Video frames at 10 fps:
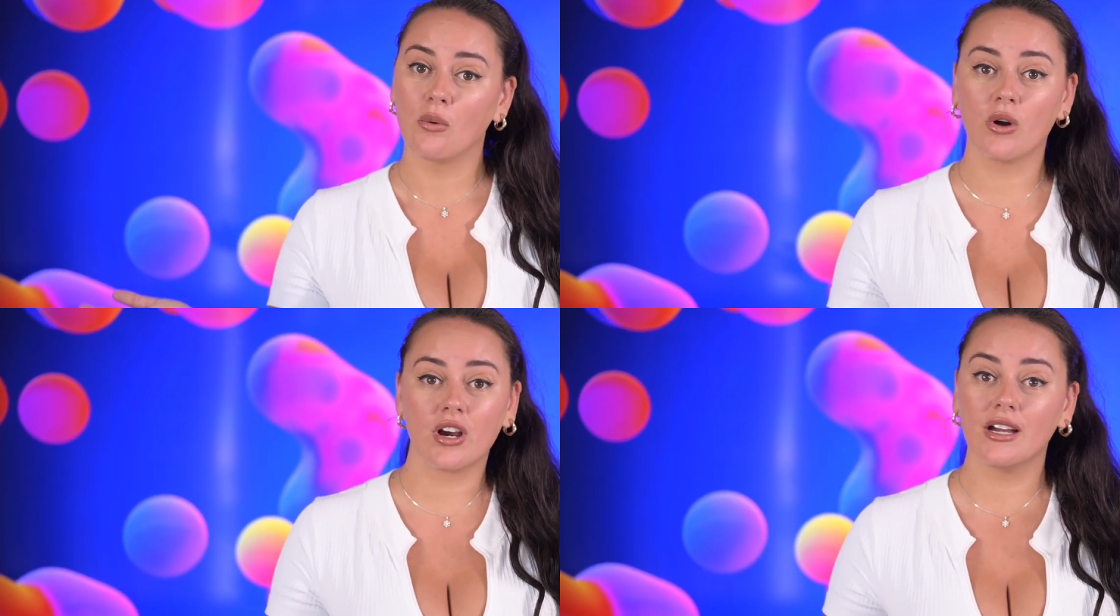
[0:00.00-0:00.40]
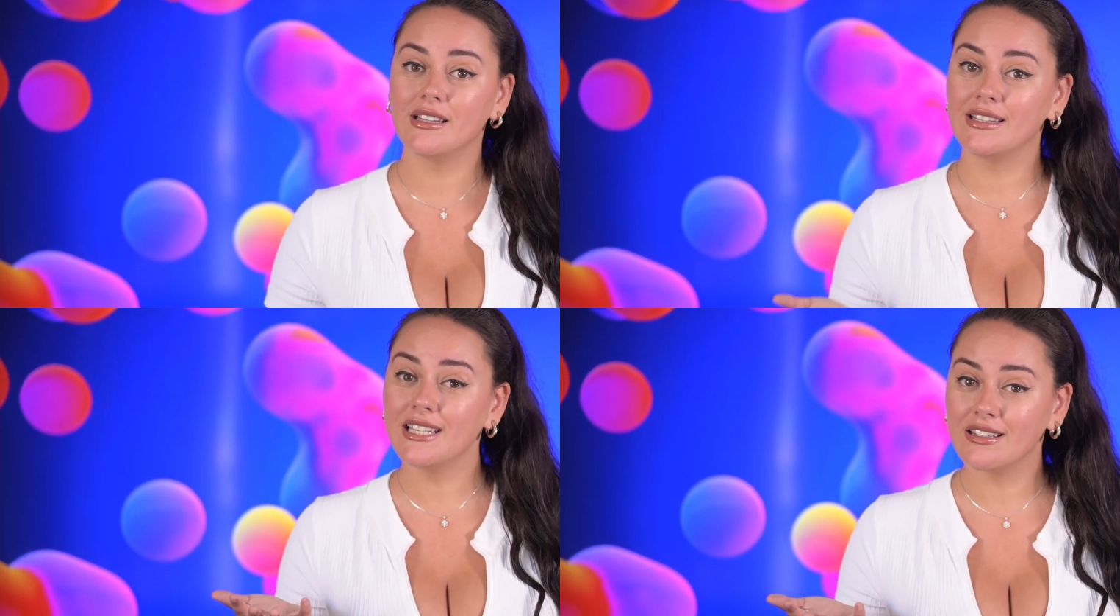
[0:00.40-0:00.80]
were a
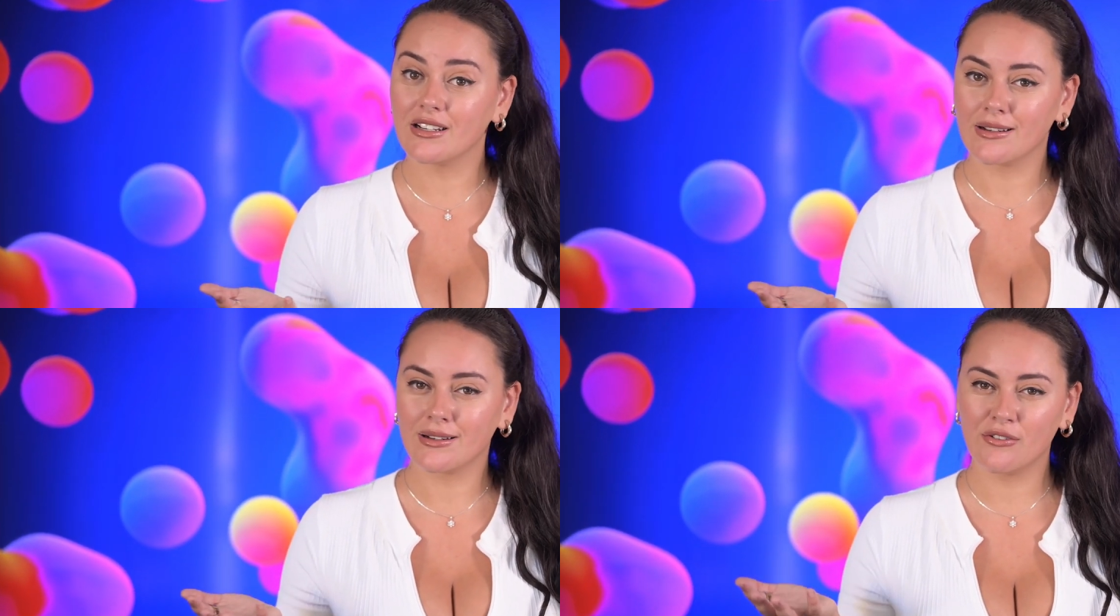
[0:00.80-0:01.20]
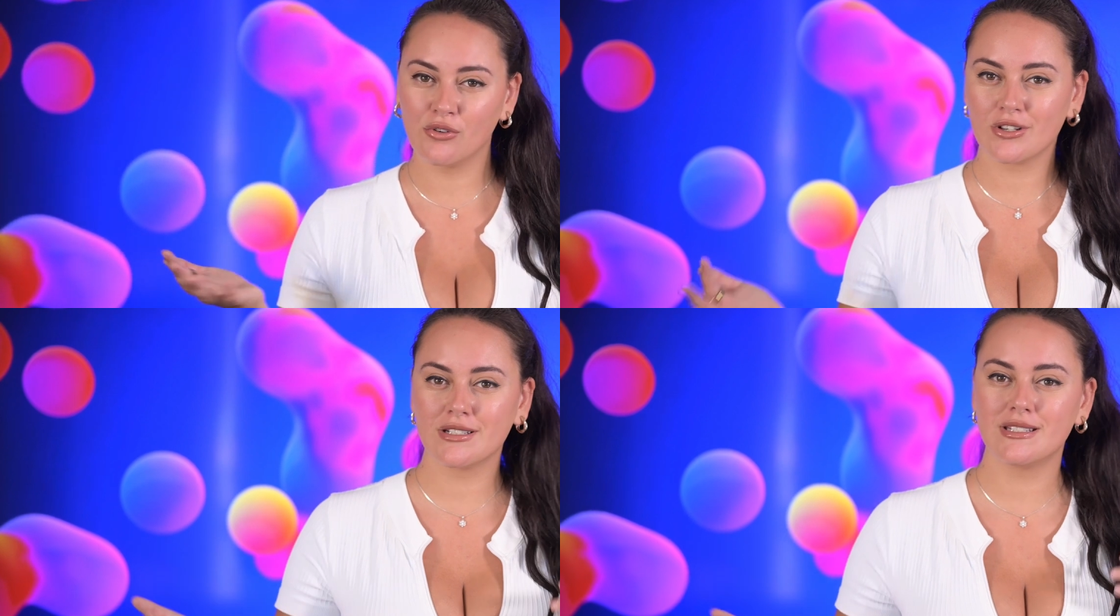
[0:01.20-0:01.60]
leader, if
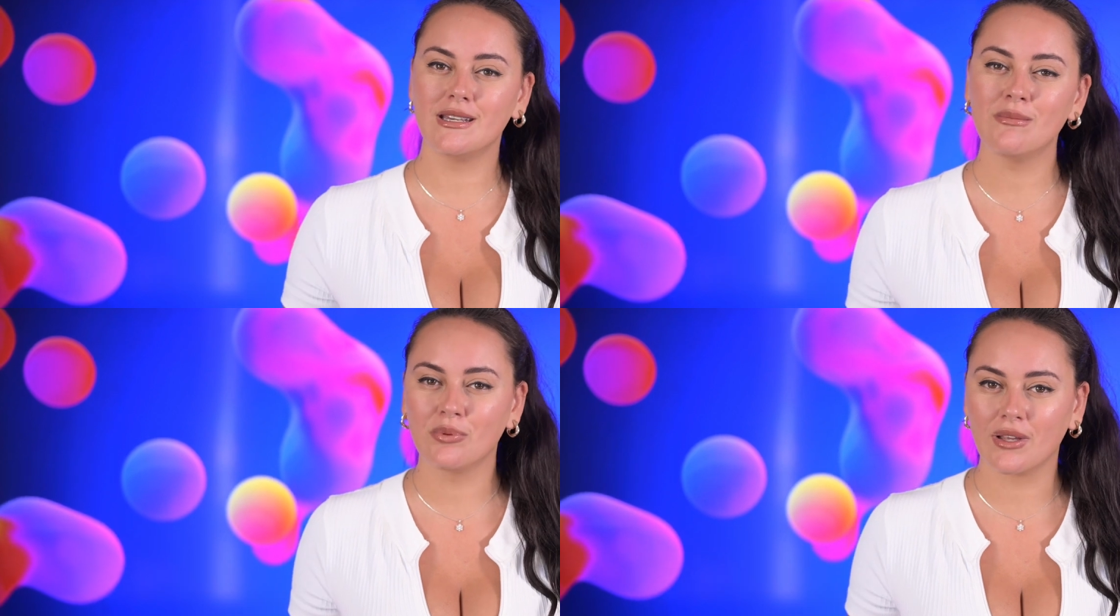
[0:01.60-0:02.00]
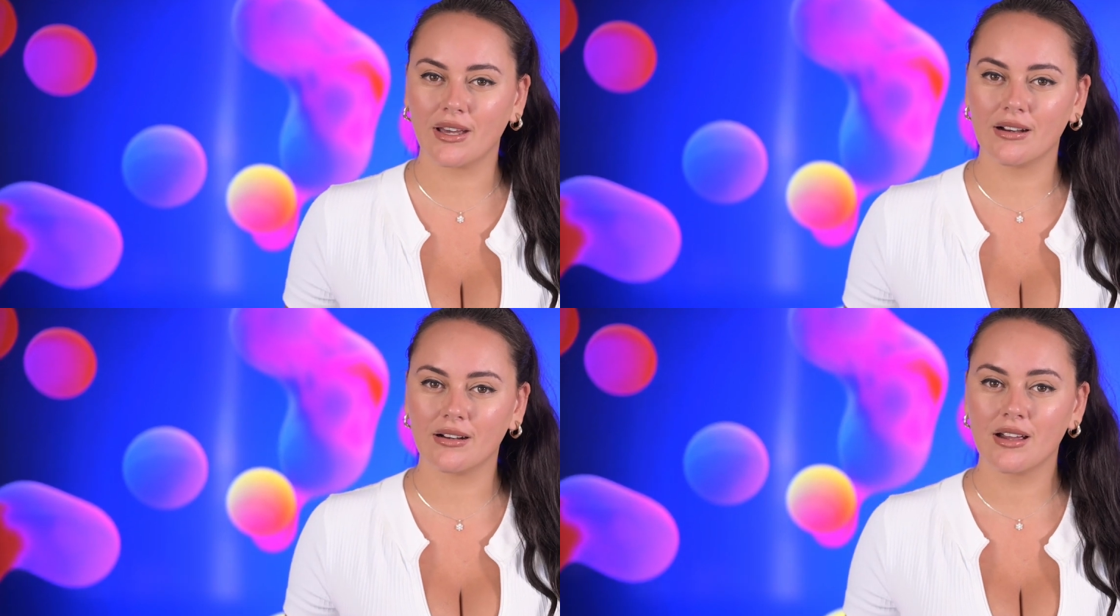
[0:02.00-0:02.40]
you're a team
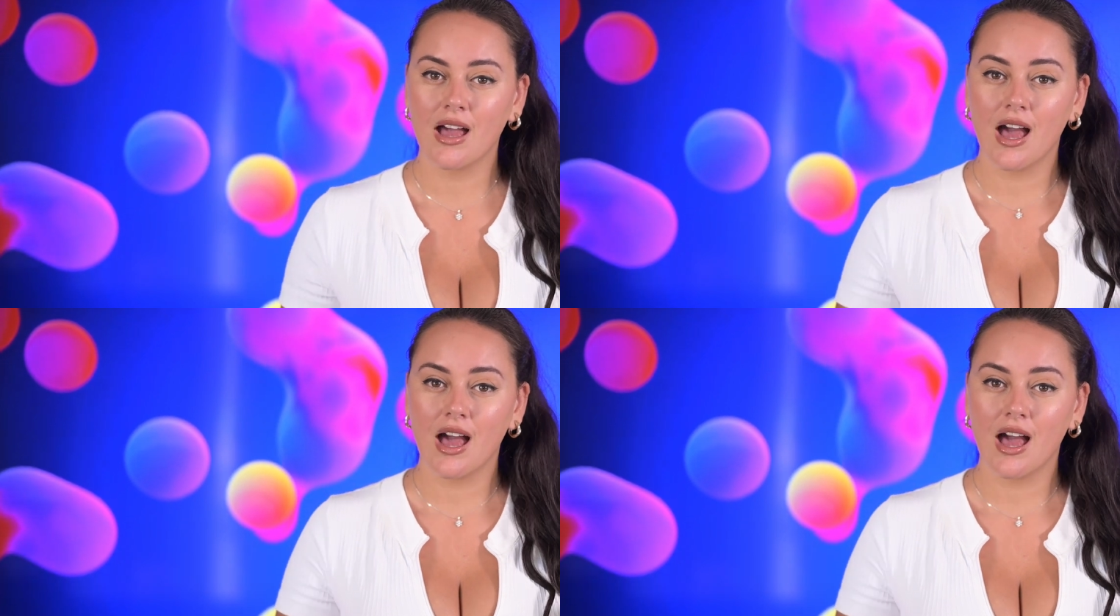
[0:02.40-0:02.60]
player,